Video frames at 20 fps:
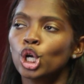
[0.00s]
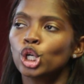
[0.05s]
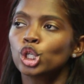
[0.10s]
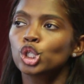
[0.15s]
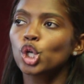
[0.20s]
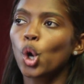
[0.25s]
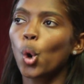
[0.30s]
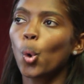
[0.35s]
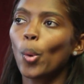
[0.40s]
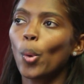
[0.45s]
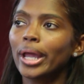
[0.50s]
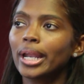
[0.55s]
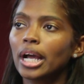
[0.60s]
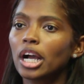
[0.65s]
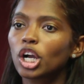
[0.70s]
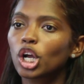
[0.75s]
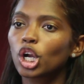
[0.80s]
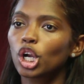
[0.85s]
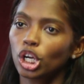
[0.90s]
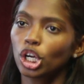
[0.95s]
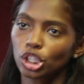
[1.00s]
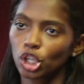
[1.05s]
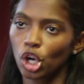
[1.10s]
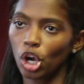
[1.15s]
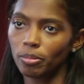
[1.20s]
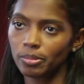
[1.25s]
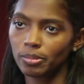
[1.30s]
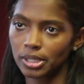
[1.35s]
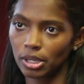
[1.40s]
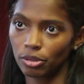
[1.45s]
So when a glut
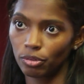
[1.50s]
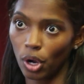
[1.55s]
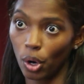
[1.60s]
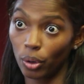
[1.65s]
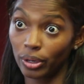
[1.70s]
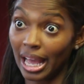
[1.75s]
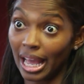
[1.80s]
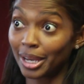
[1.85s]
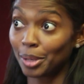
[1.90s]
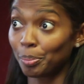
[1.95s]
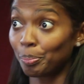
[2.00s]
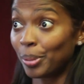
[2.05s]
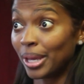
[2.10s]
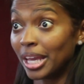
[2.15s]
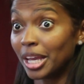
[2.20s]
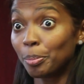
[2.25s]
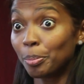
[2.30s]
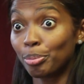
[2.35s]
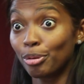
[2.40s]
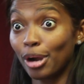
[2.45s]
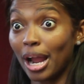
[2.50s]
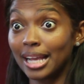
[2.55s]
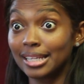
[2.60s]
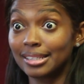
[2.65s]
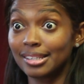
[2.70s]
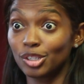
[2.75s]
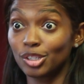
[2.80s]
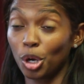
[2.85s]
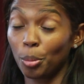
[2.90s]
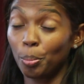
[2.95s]
comes around and the pig
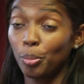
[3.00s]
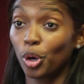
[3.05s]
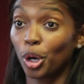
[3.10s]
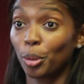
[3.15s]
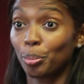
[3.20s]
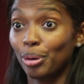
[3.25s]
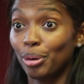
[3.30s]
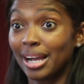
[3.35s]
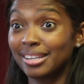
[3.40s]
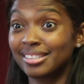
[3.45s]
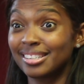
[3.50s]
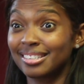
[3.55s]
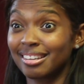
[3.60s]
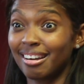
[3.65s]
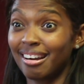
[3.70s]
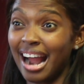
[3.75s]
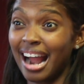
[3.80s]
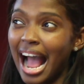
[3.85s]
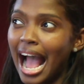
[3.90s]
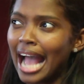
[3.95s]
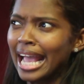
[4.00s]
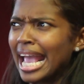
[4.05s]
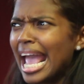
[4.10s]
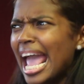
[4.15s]
prices or pork prices are high,